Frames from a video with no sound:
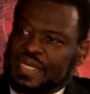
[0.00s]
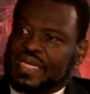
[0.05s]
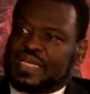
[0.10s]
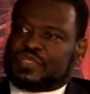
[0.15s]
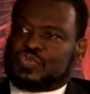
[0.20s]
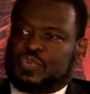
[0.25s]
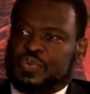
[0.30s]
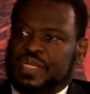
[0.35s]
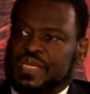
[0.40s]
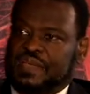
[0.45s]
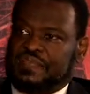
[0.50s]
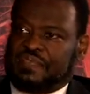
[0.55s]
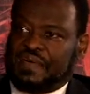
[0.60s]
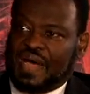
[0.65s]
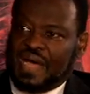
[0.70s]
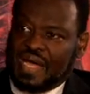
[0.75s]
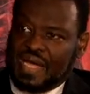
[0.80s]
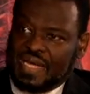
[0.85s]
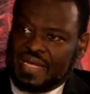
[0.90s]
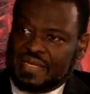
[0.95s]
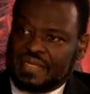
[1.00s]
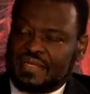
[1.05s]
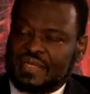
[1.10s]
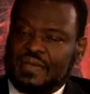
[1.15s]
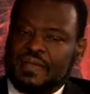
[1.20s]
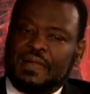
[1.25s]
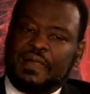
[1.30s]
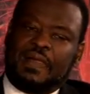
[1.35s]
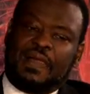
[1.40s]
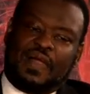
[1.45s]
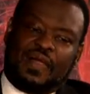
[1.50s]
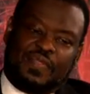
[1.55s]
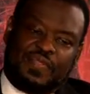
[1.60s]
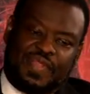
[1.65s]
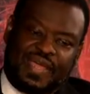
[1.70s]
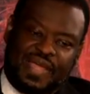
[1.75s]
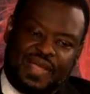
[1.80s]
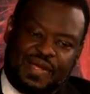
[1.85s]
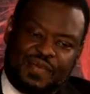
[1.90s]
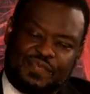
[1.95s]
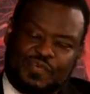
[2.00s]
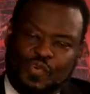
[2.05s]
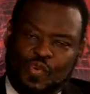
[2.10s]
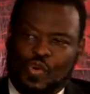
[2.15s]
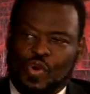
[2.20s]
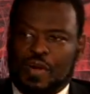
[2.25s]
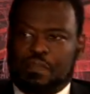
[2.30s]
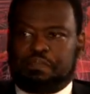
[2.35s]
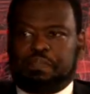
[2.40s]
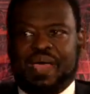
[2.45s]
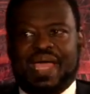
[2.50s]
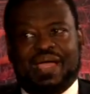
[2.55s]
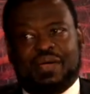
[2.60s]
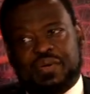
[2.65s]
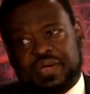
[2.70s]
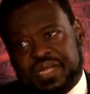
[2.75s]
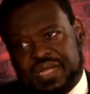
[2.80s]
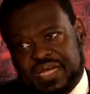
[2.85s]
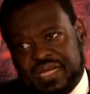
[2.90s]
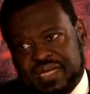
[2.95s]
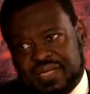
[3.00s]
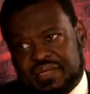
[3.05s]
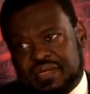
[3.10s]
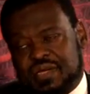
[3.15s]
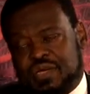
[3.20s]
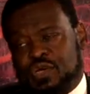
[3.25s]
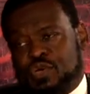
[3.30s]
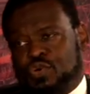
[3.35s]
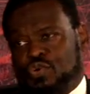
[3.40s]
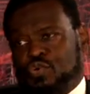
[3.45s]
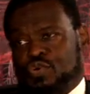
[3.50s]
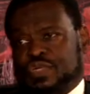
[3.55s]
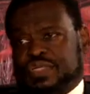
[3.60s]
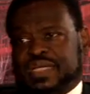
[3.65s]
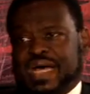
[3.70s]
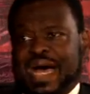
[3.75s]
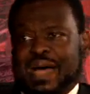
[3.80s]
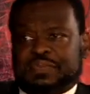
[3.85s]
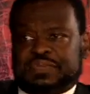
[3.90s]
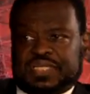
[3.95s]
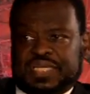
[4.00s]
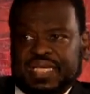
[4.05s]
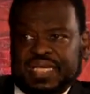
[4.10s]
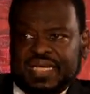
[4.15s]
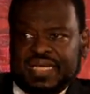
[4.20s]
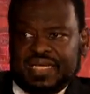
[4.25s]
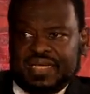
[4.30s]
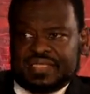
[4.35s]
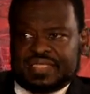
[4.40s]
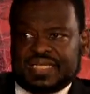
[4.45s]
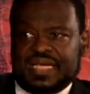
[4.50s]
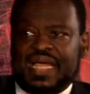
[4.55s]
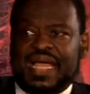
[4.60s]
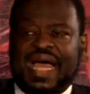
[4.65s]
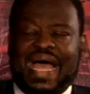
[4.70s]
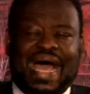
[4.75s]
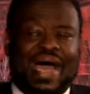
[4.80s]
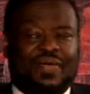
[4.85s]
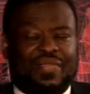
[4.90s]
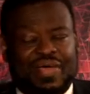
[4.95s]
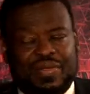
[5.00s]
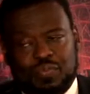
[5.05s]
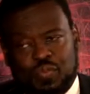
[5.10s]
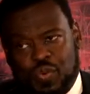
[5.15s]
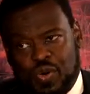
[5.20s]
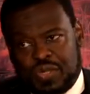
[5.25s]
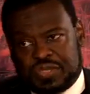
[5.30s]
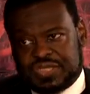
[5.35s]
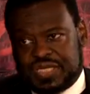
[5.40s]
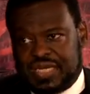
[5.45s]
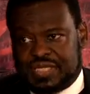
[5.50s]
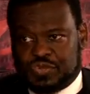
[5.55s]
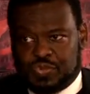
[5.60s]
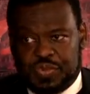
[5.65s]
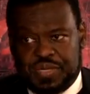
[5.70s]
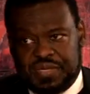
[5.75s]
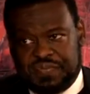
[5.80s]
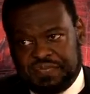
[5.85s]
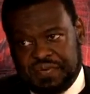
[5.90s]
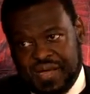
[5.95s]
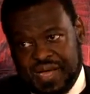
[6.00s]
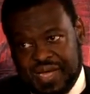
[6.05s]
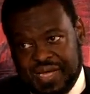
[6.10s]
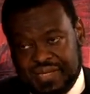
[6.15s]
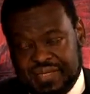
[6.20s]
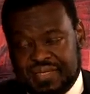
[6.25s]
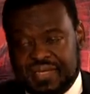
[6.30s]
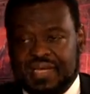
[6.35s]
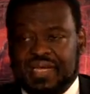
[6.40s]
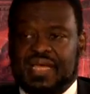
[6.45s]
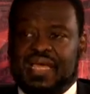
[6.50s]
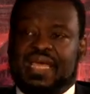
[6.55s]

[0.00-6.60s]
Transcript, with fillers: gets redefined, therefore parenting, who adopts kids, how that works gets redefined,